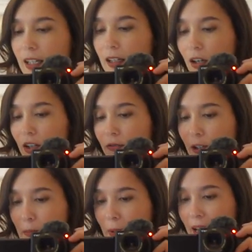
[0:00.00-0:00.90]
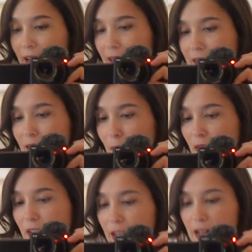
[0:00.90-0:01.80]
like all of our bags up
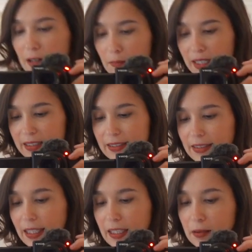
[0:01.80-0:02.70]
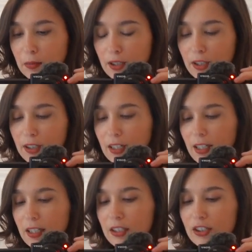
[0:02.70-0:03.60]
there, my steamer.
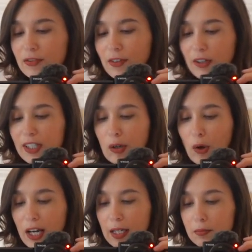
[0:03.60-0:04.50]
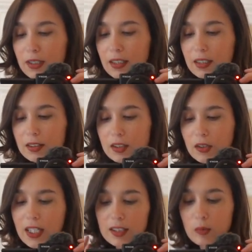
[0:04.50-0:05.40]
It's just very crammed. So
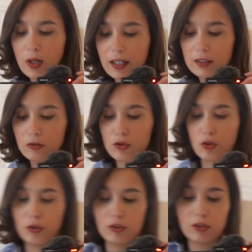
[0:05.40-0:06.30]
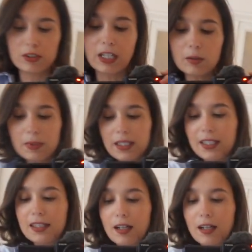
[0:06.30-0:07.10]
that's why I don't show you. So tell me in the